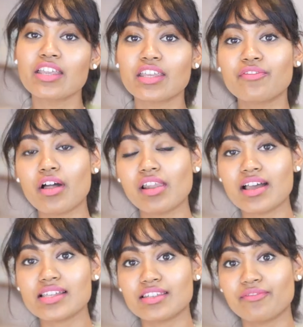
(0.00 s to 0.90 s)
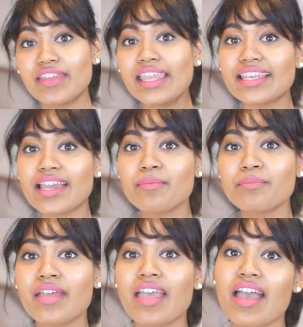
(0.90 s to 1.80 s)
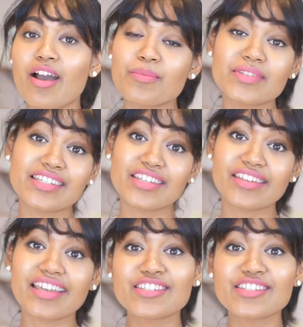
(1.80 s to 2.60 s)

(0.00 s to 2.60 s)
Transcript: You can follow us at Veganyumm. Hope to see you here